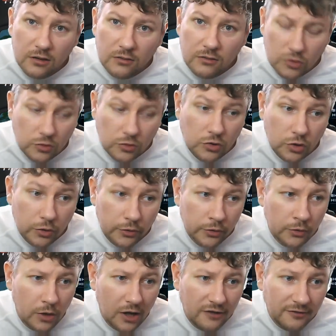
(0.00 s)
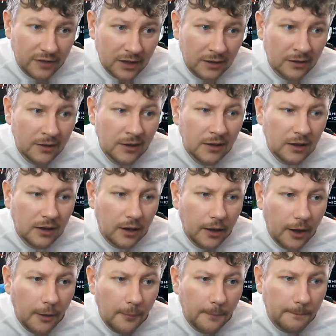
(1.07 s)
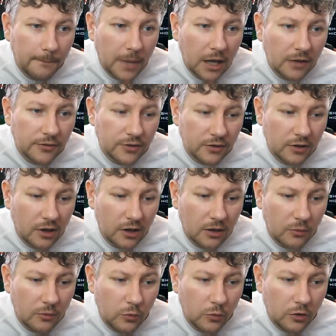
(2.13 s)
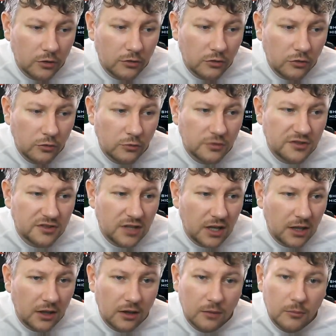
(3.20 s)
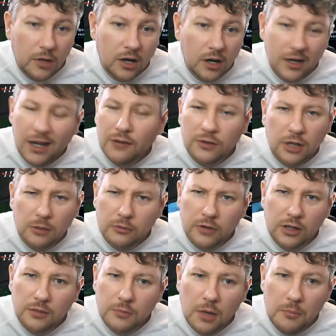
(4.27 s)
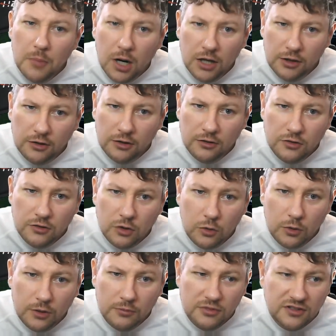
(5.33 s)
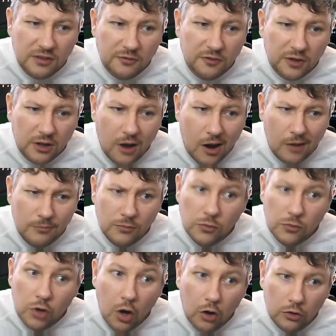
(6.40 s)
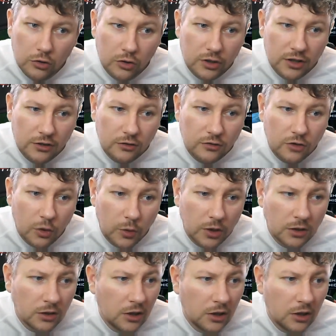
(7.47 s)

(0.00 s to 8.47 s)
tutorial, I think, but what you'll see, I haven't upgraded my mining at all. It was something I'm not looking at doing.